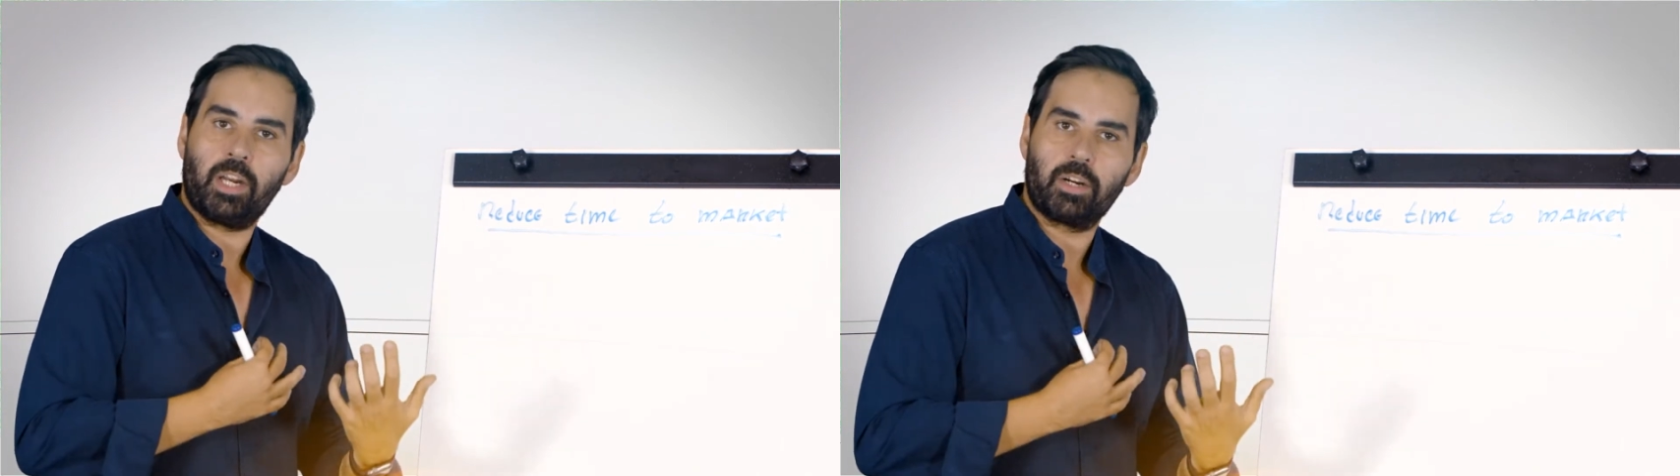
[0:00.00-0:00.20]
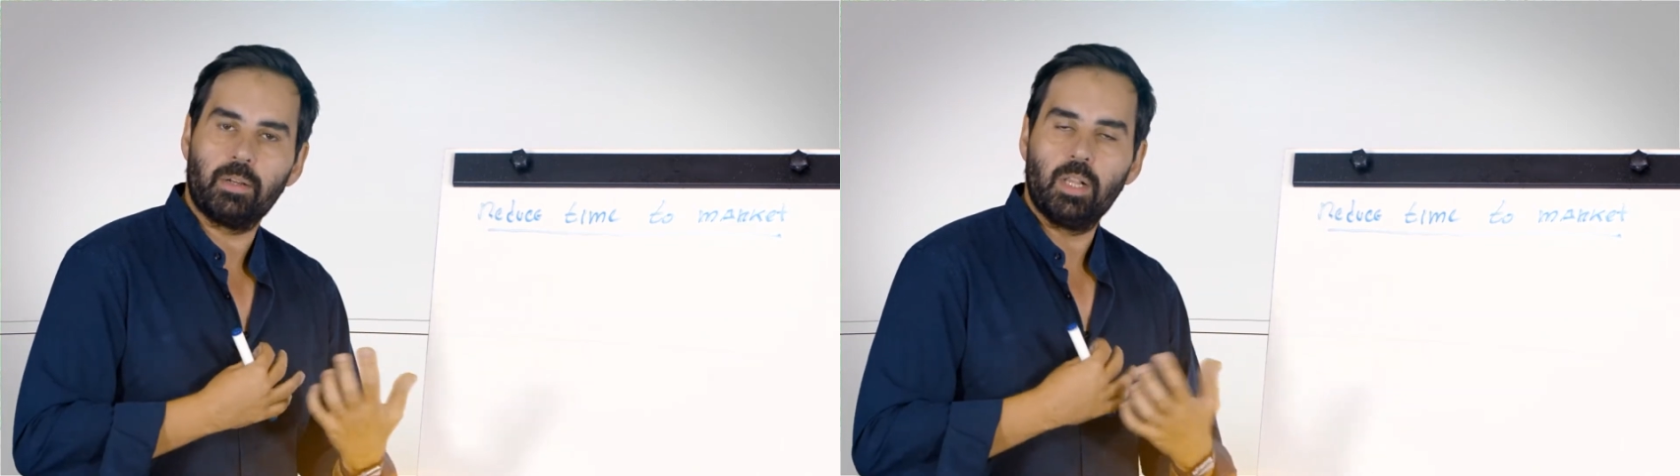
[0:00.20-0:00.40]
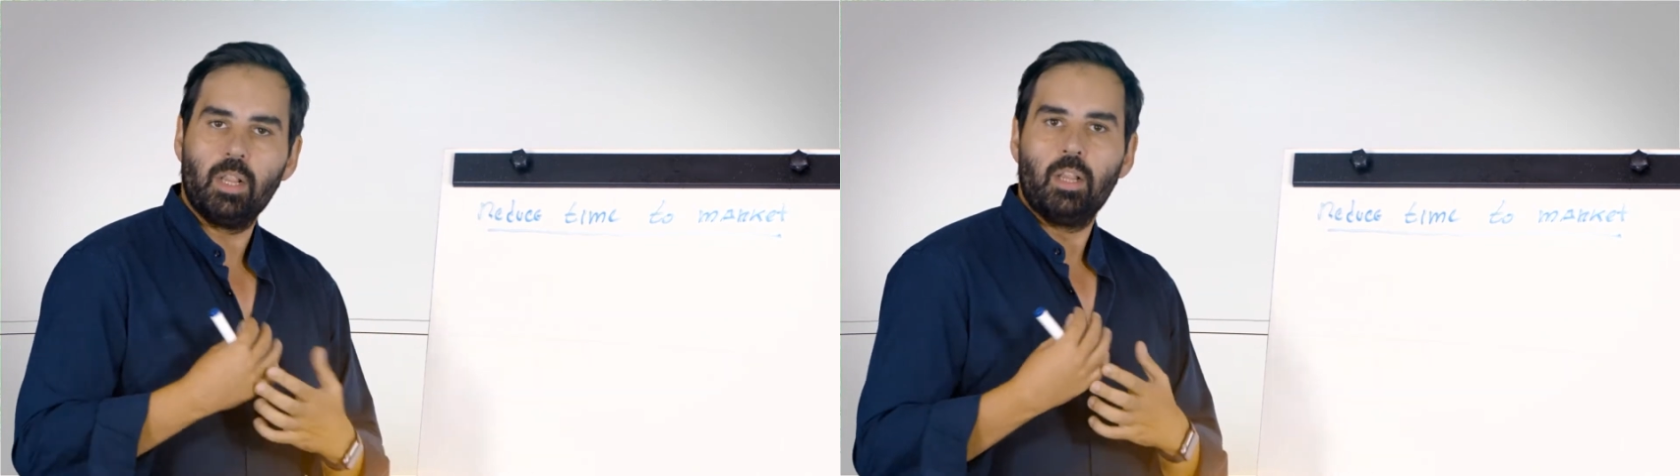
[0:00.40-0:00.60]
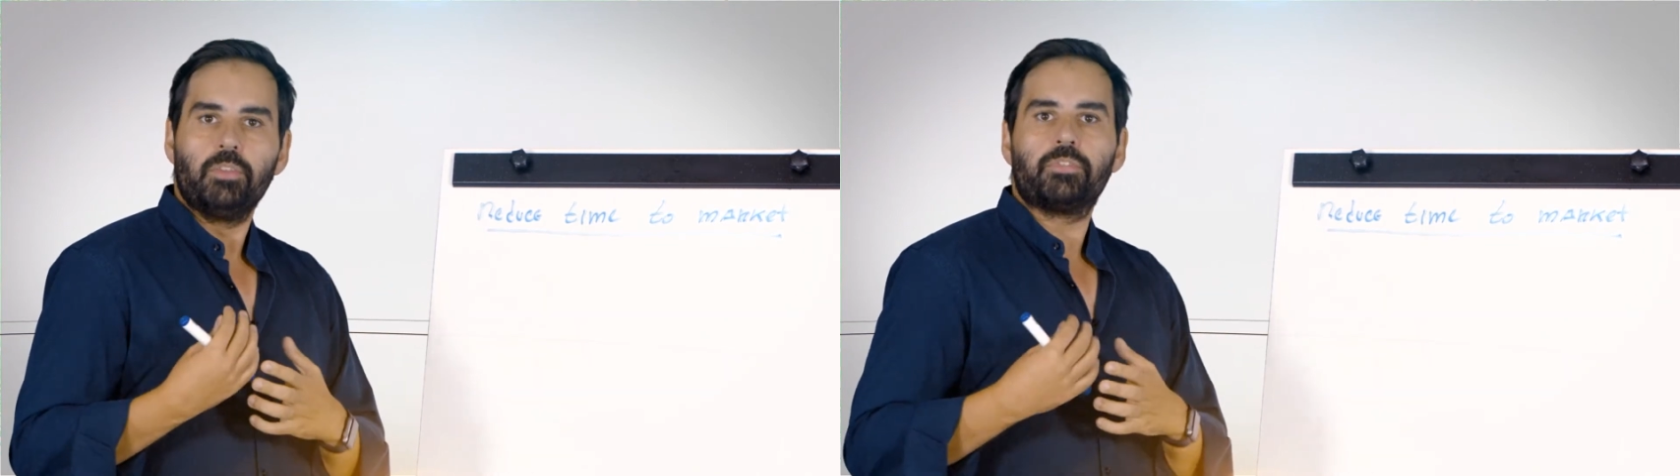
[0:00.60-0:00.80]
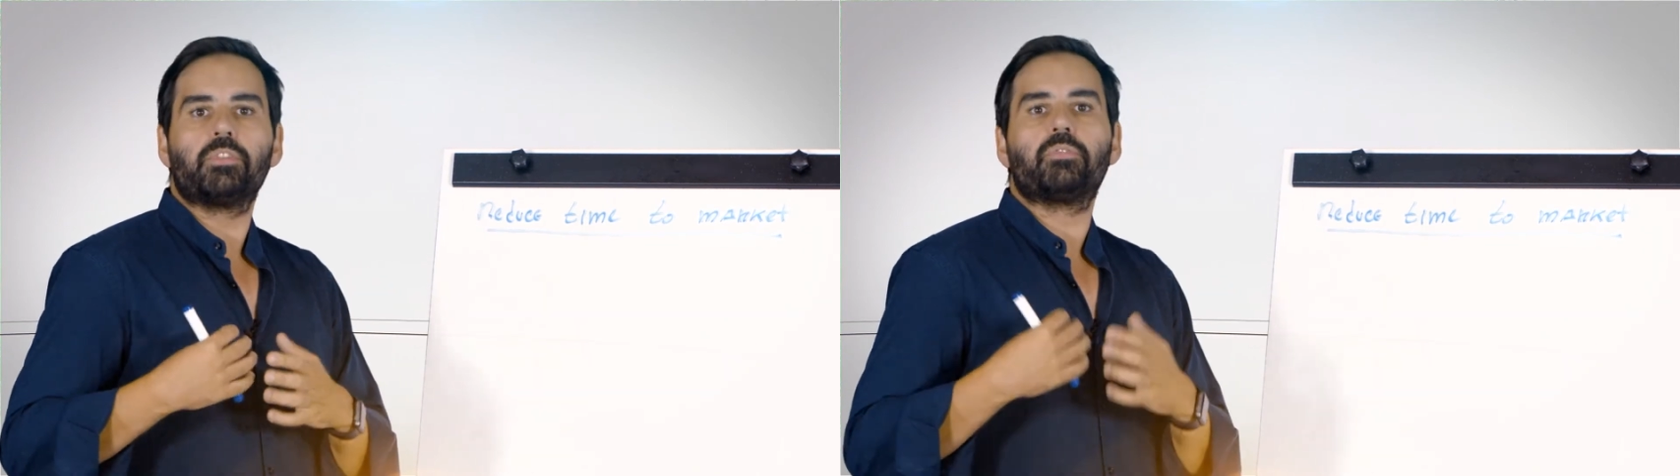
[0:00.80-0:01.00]
era.
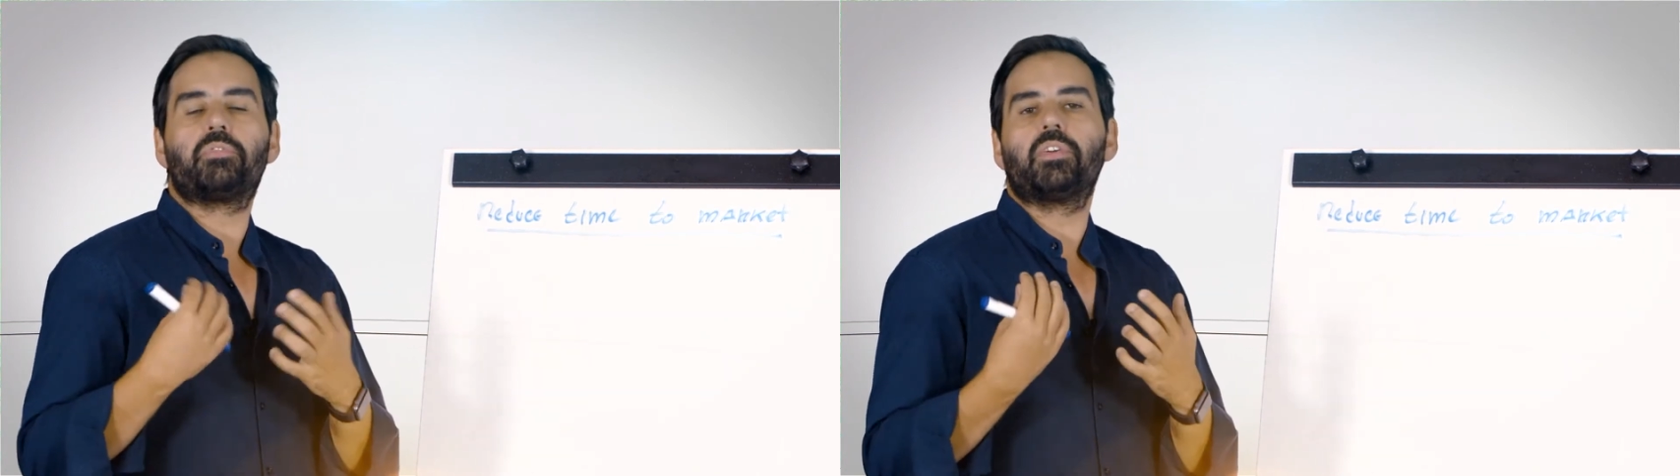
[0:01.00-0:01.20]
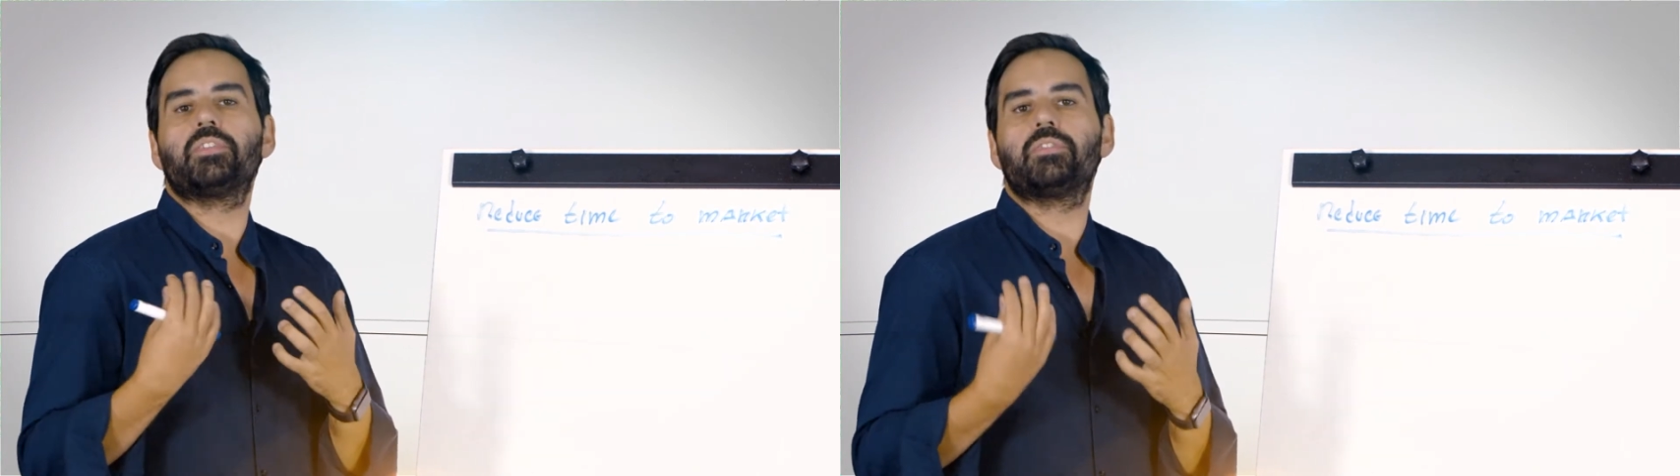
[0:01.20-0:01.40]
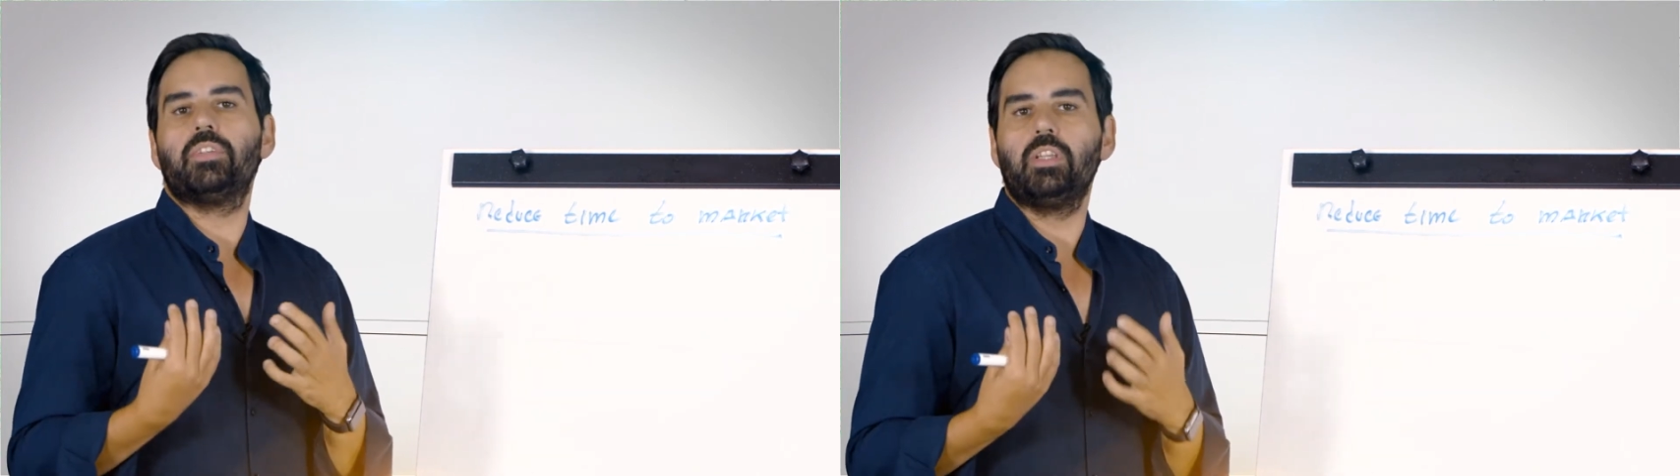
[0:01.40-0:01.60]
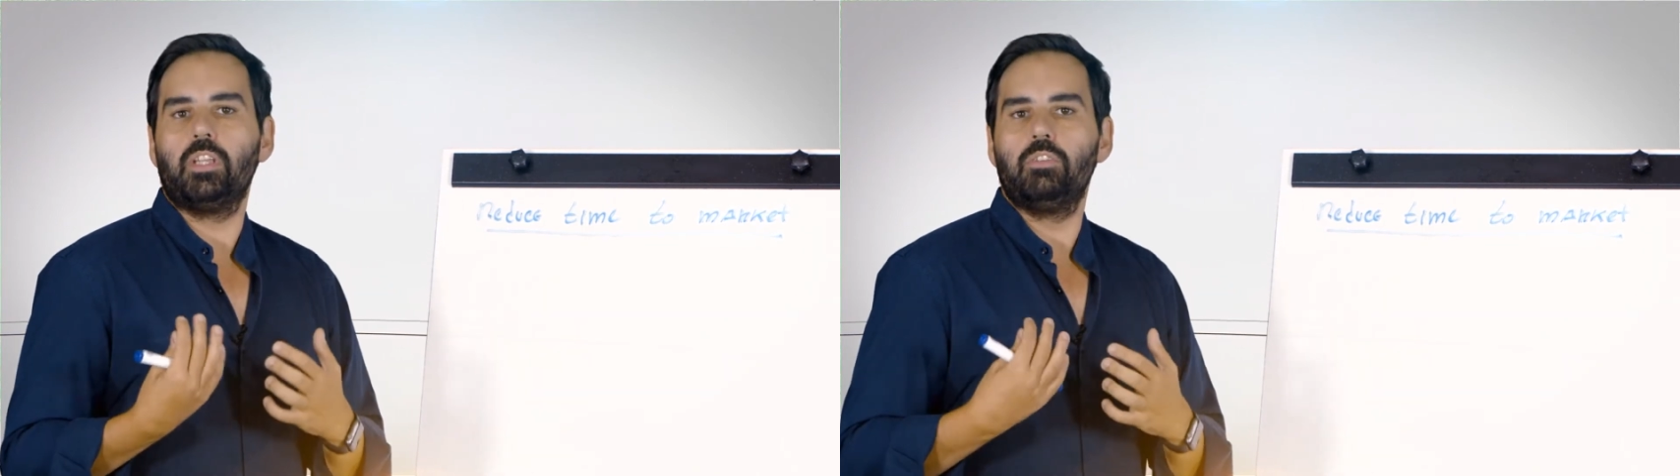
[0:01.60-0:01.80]
So the first thing